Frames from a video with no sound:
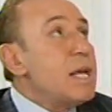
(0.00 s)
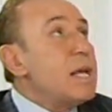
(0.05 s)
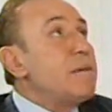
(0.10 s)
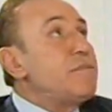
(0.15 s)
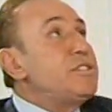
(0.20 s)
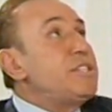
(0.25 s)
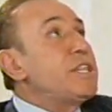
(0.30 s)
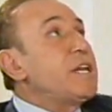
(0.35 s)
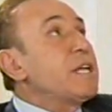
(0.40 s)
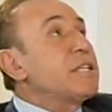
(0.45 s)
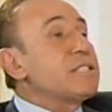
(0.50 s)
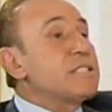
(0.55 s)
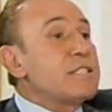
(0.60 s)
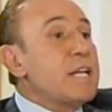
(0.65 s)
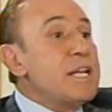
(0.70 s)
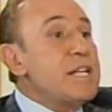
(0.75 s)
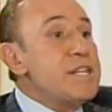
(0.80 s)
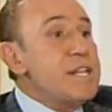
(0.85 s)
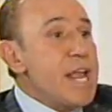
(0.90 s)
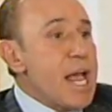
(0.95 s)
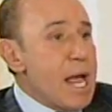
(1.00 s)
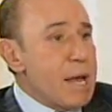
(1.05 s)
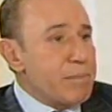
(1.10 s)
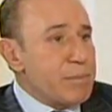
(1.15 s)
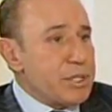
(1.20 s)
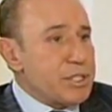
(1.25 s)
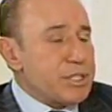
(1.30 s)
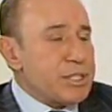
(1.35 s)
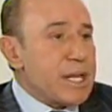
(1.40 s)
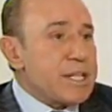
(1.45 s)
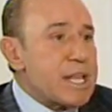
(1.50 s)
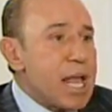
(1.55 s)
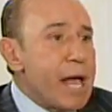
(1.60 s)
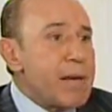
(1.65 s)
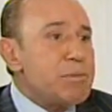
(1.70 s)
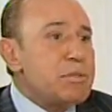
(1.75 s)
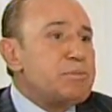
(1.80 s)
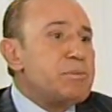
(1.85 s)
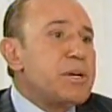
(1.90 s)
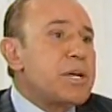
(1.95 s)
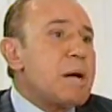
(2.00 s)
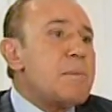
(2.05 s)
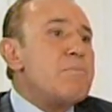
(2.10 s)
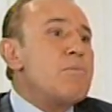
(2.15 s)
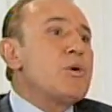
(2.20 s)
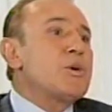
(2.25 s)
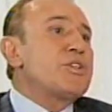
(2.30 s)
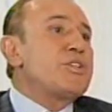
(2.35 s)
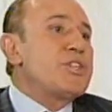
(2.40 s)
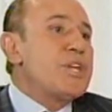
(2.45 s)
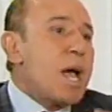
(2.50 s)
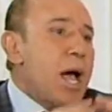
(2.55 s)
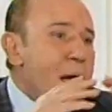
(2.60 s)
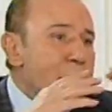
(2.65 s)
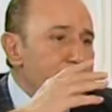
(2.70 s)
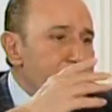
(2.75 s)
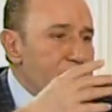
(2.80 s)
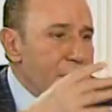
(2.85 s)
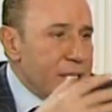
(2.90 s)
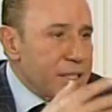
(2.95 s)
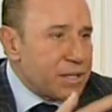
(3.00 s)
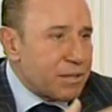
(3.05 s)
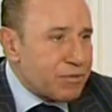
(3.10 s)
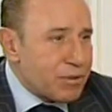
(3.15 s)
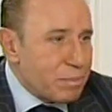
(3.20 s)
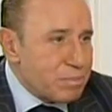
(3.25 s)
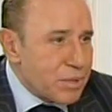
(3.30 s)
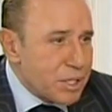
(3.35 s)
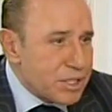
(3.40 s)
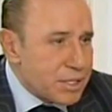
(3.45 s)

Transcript: If she gets sun damage, the damage become more dominant from the